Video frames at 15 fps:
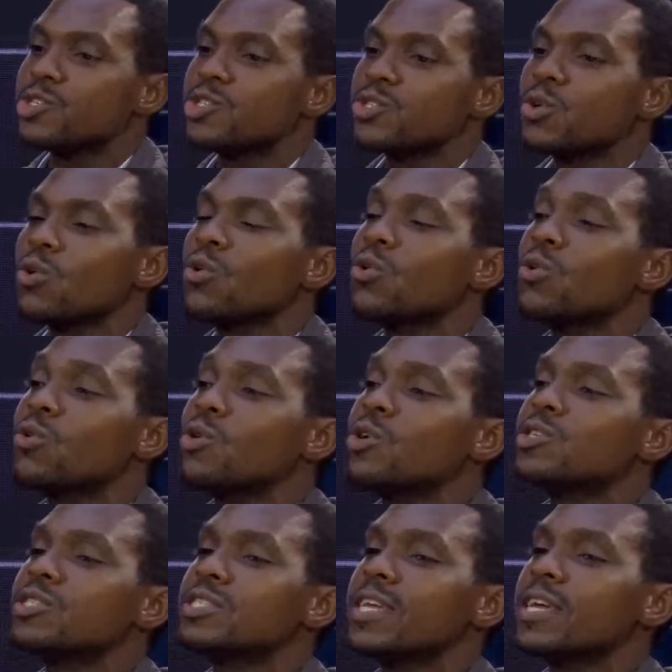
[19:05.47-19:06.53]
So
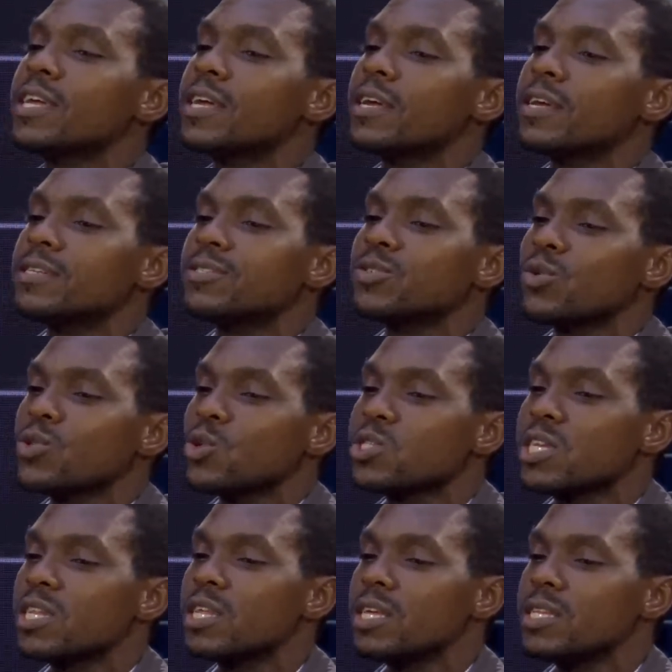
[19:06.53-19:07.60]

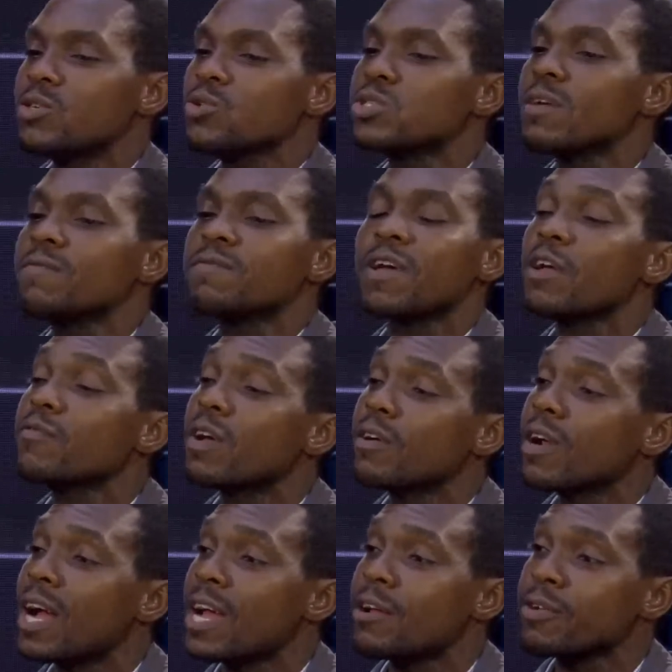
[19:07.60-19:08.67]
those are very,
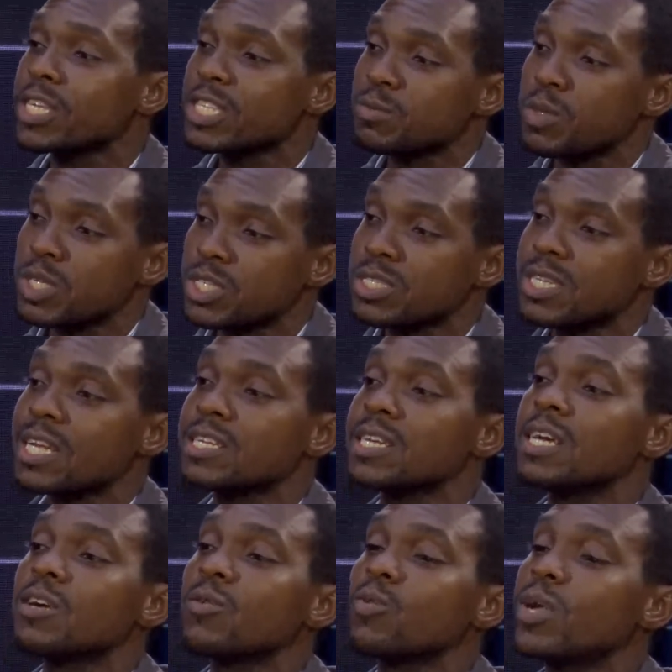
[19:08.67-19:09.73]
very high risk patients that
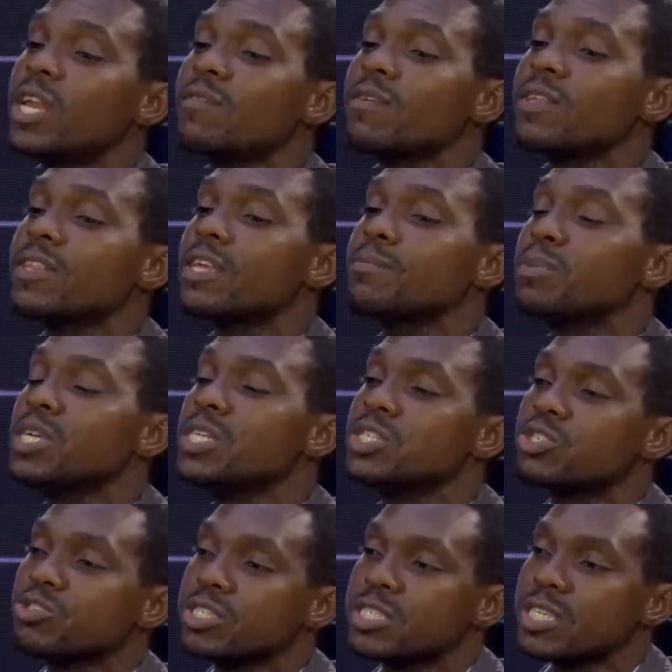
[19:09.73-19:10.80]
whenever they're being
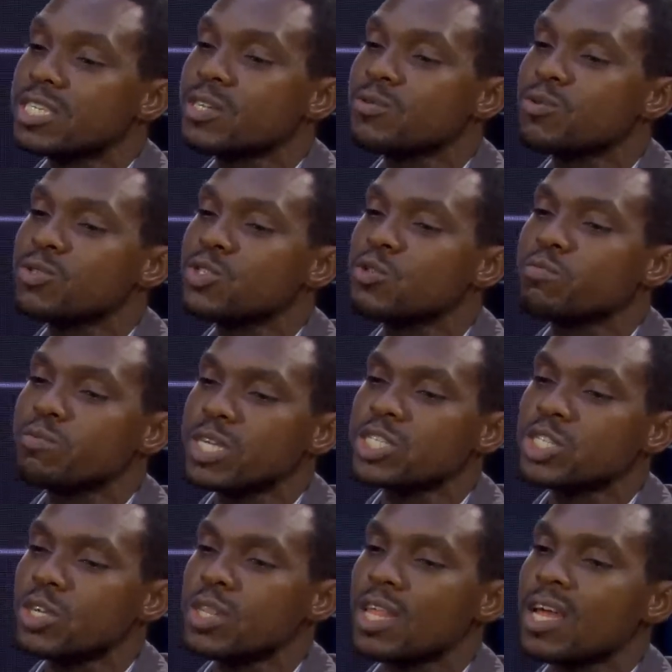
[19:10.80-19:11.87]
treated, they want to make
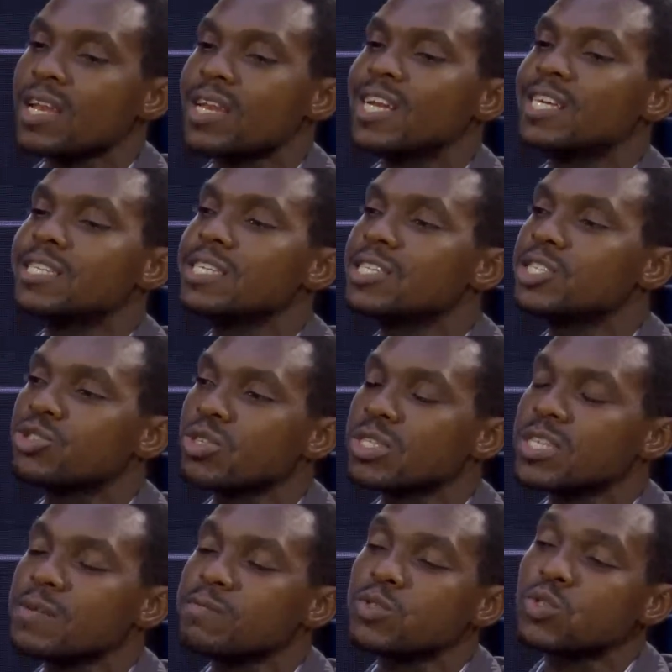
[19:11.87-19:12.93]
sure that they treat
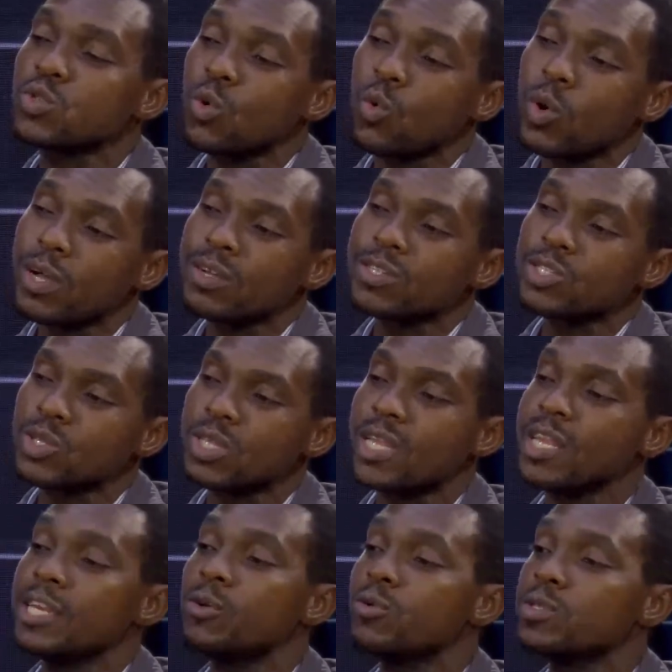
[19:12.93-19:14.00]
them so well so that
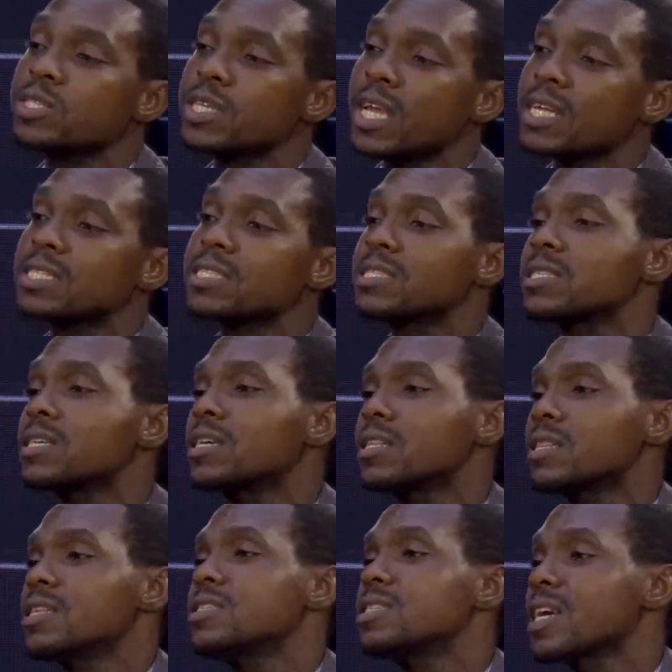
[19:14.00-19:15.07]
they don't get
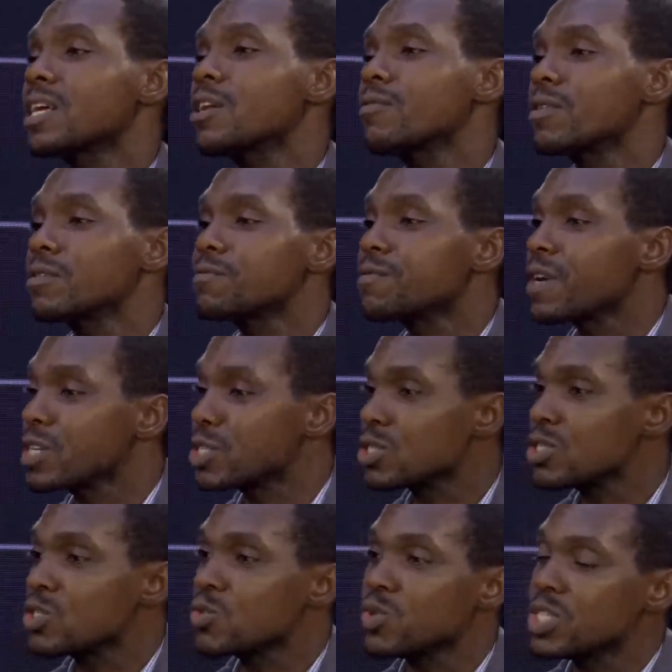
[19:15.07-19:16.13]
these kind of
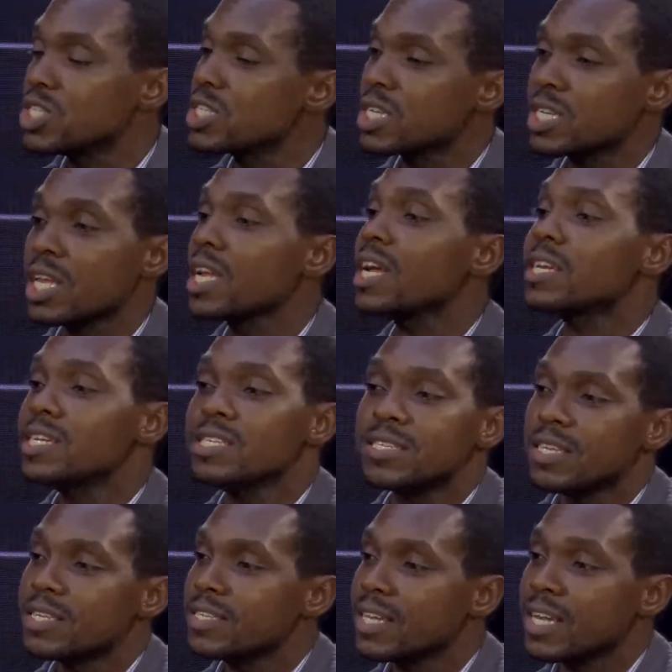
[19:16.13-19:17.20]
infections, which they can
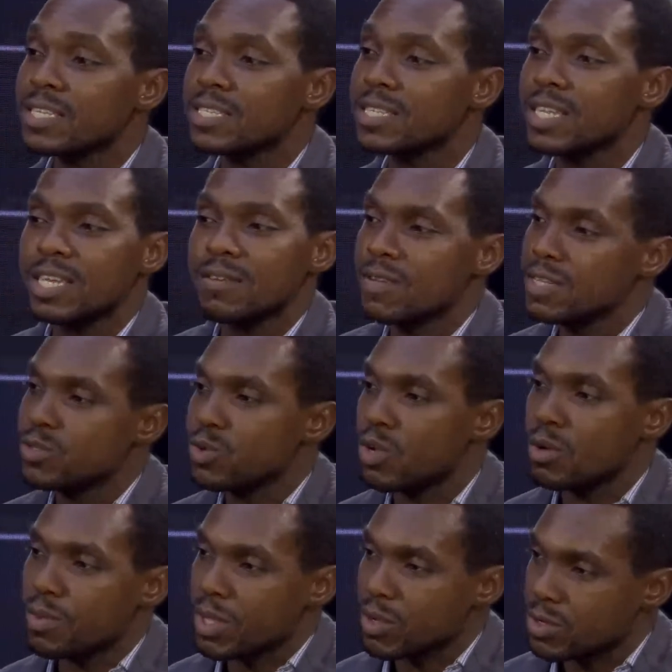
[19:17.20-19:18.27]
easily get if they do
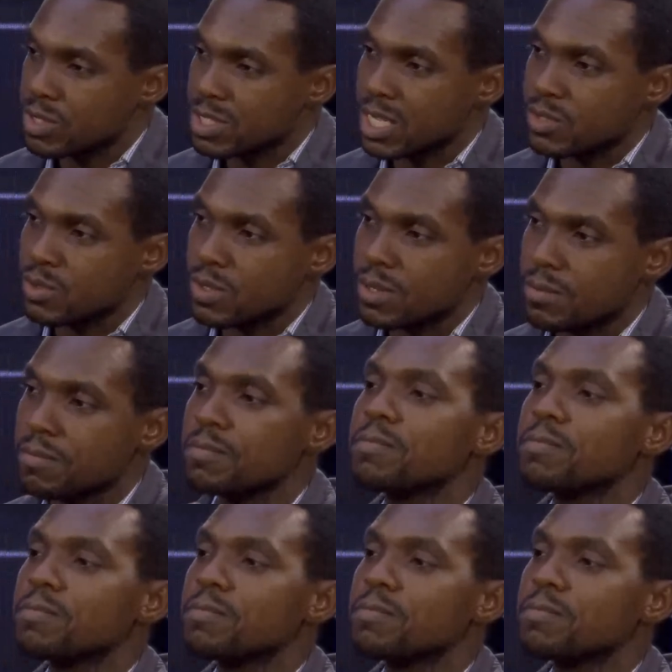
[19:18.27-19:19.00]
come in contact with them.